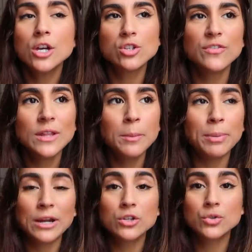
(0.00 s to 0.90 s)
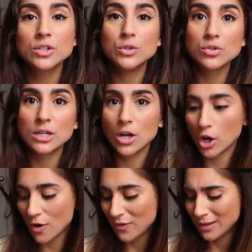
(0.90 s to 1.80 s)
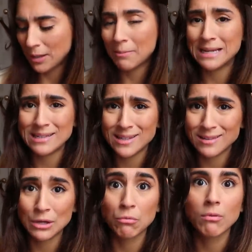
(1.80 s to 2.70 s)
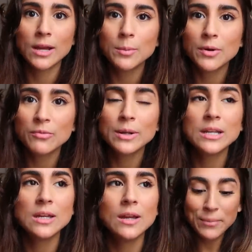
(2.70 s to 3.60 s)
So I feel like biker shorts usually cut off at like my knee, like right above my knee.